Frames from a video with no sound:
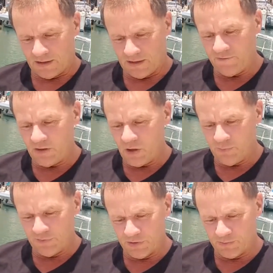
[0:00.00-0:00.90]
If you
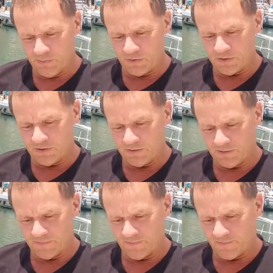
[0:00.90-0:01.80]
open this book,
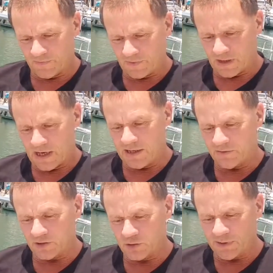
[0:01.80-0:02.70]
I
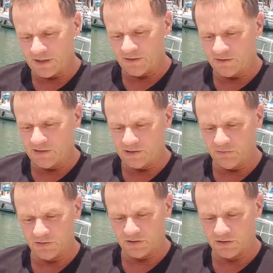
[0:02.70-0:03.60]
expect that
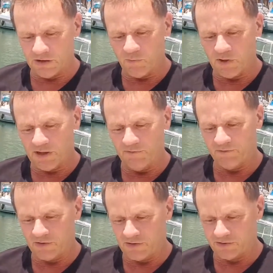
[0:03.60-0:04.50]
you are somewhere in
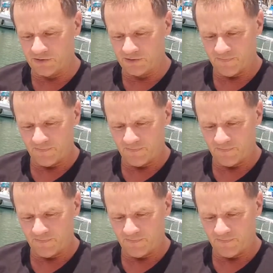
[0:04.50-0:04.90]
France.